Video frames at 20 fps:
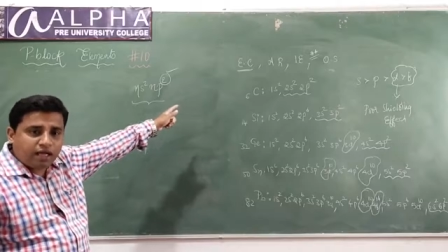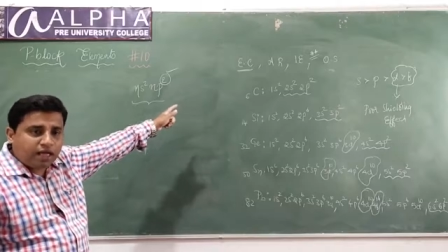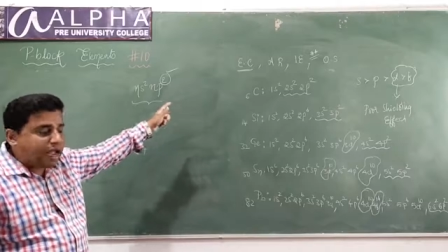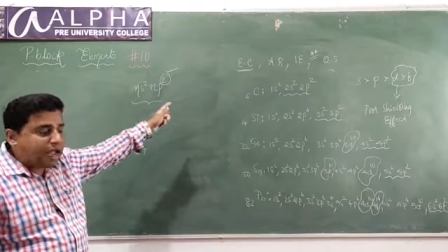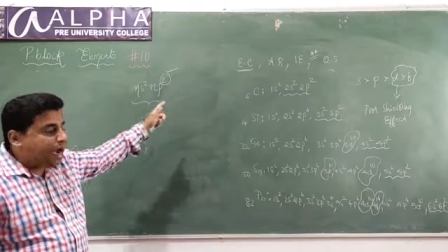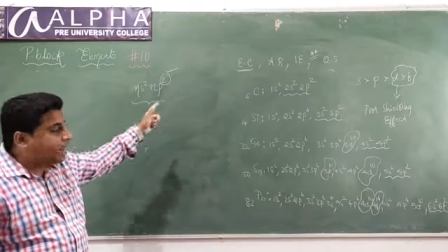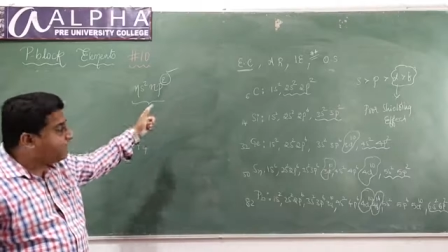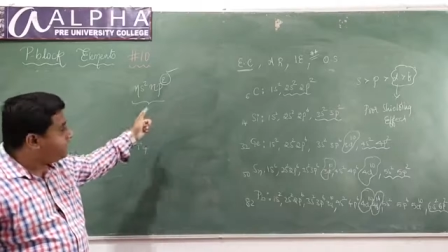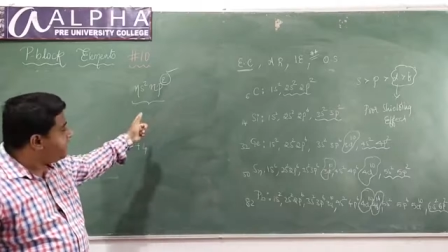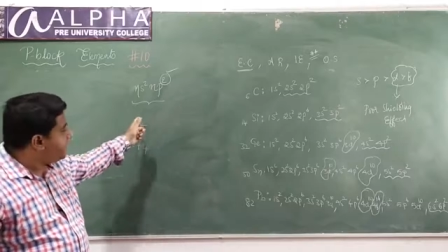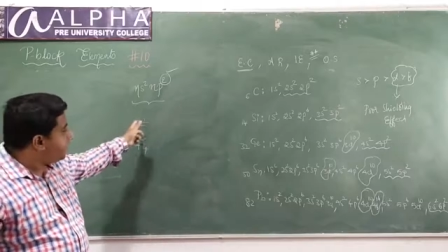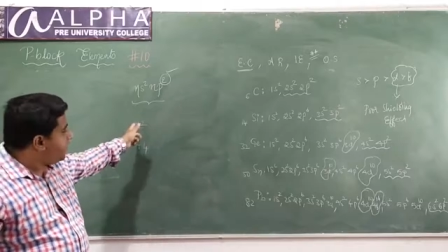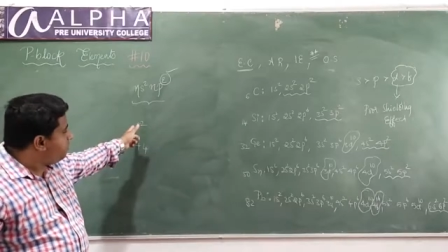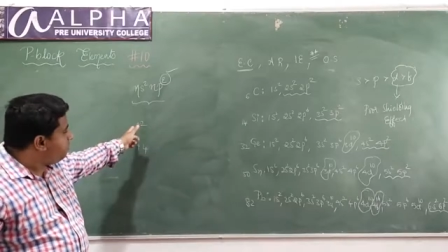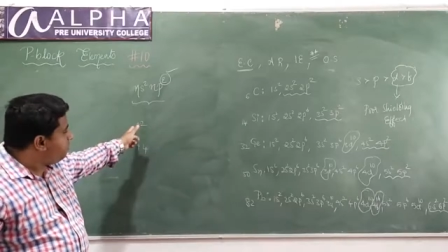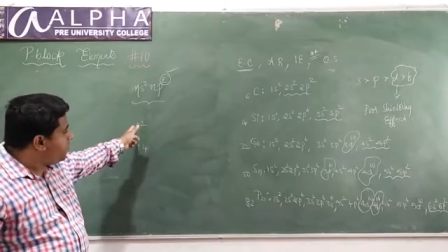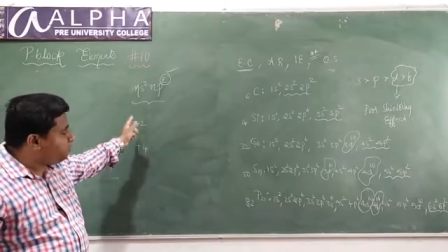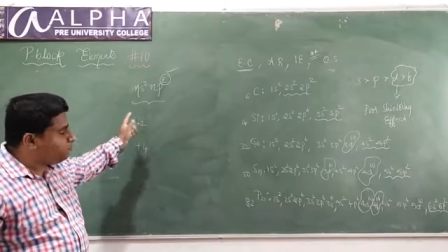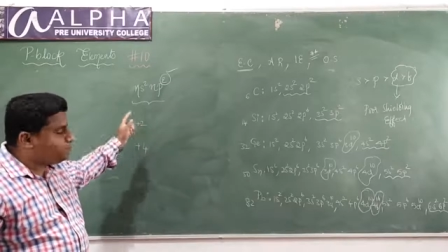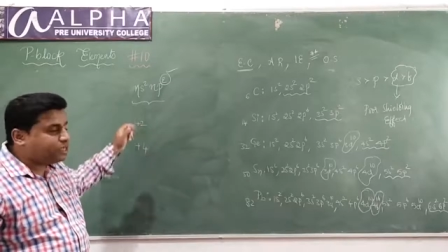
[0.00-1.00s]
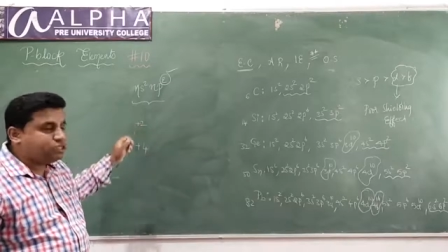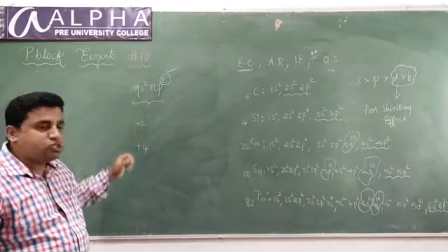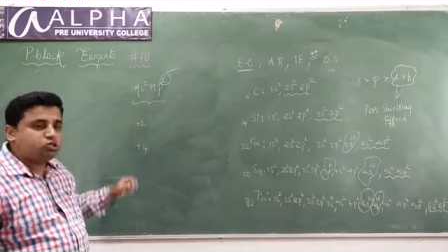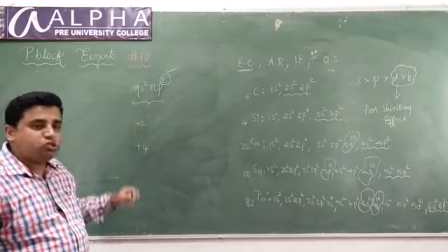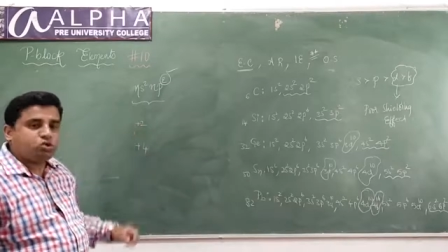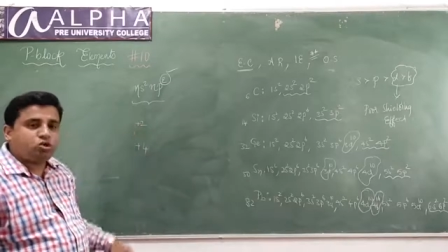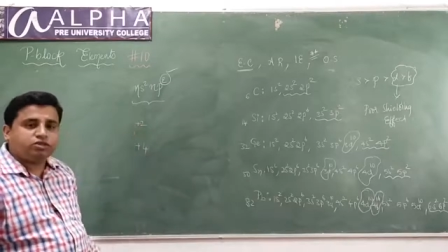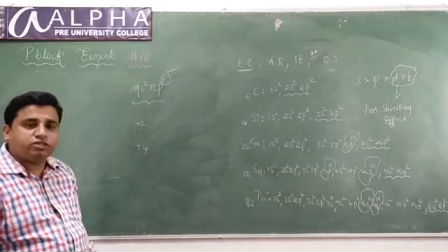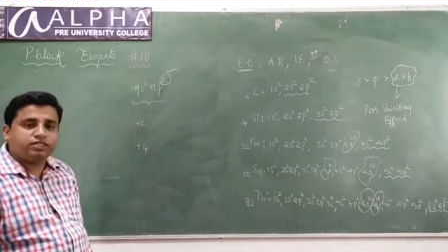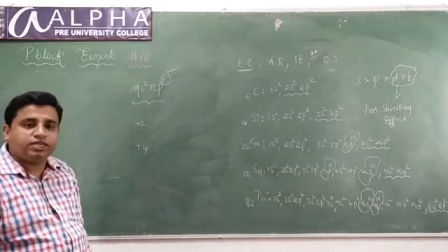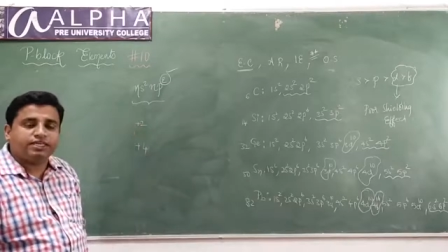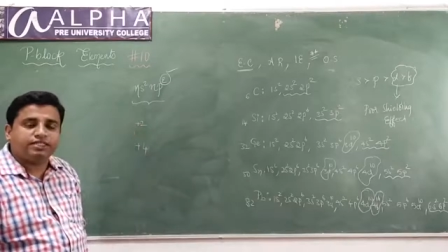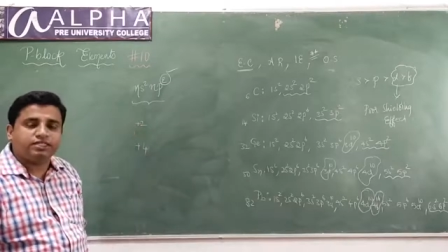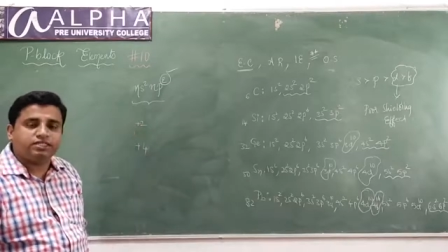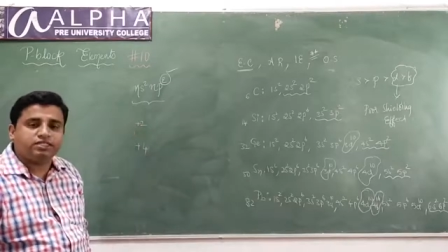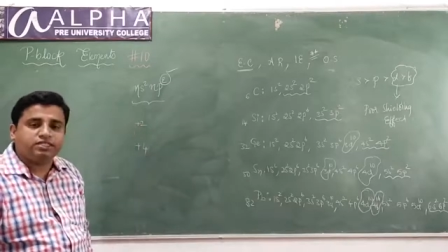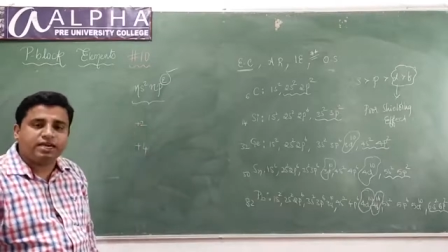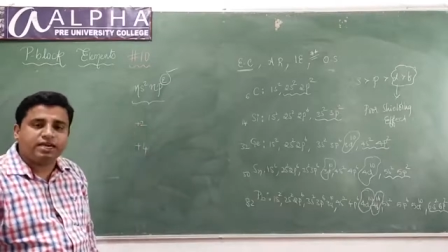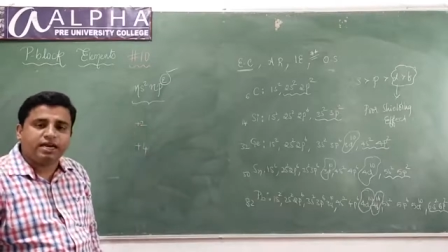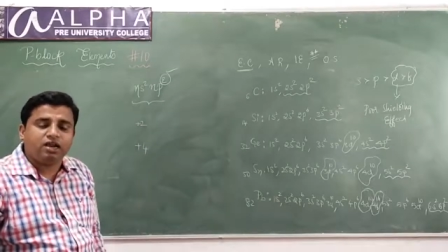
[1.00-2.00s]
and they can be in +2 oxidation
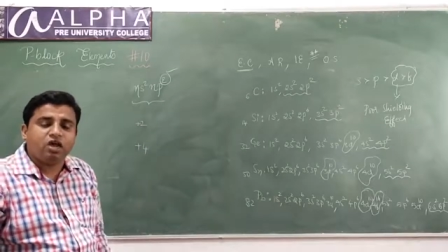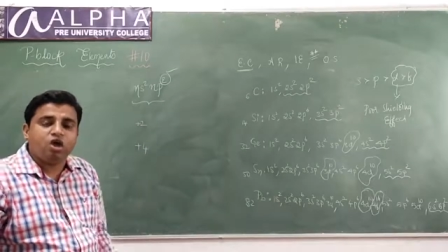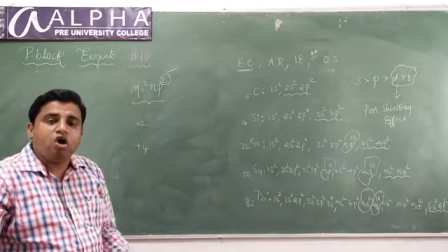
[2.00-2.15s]
state,